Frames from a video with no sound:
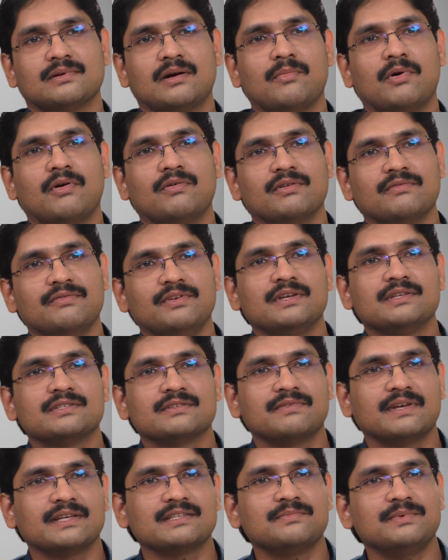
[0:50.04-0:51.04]
amount of
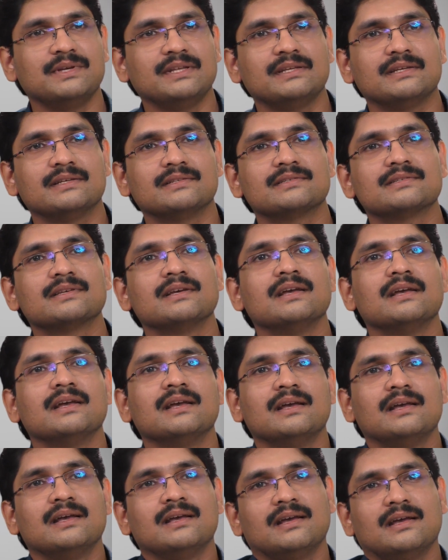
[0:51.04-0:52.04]
years of experience,
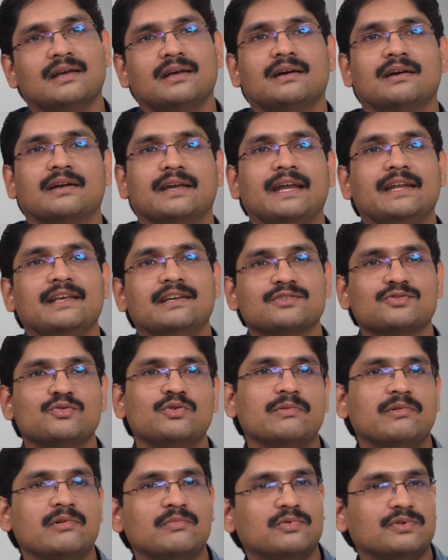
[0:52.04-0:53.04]
getting a
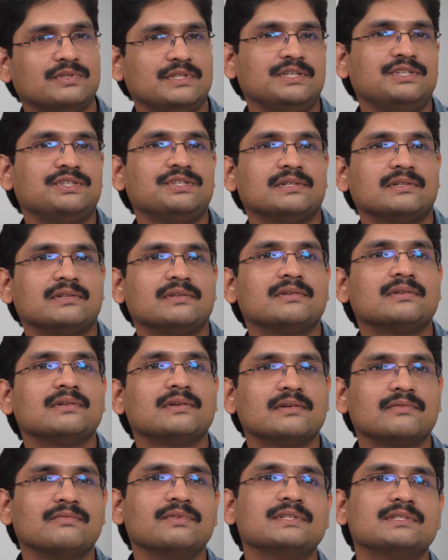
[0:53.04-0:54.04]
suitable position,
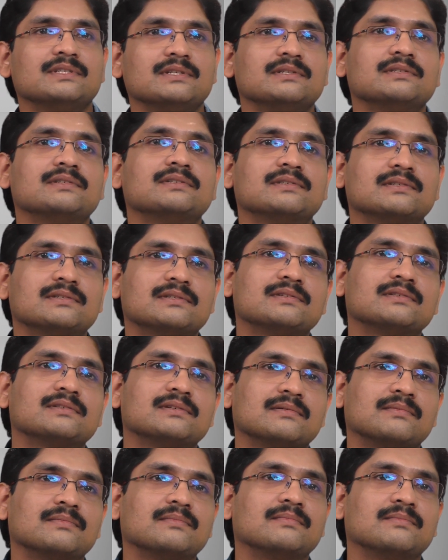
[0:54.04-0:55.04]
which is
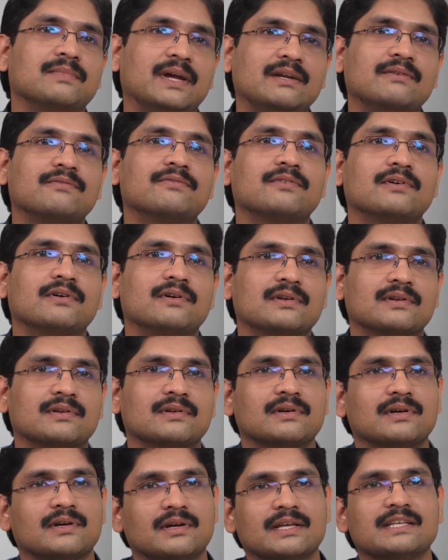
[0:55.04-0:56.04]
meant for
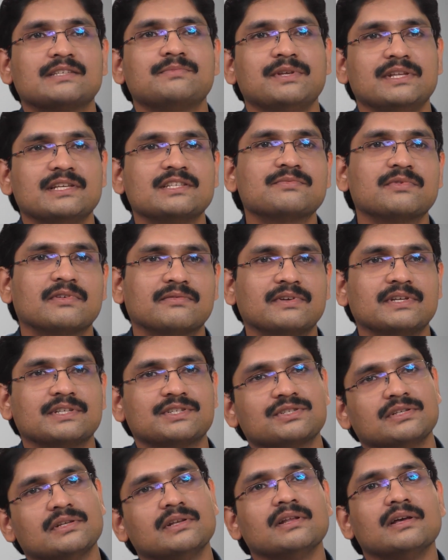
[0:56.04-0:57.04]
an experienced
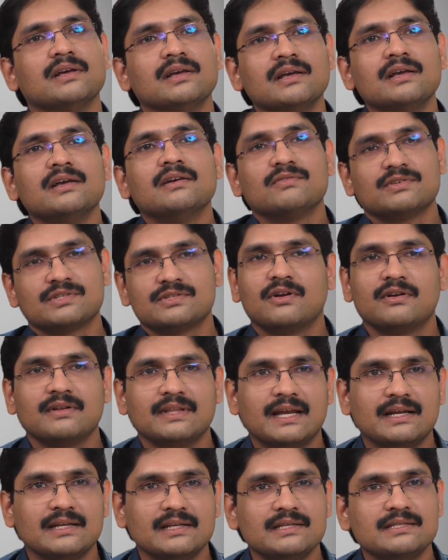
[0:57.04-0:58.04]
professional, was
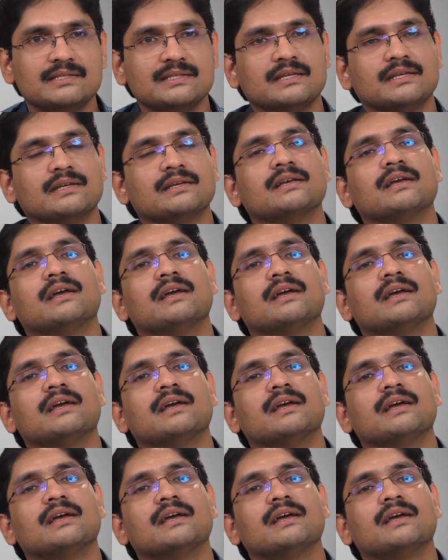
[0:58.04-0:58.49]
not that easy.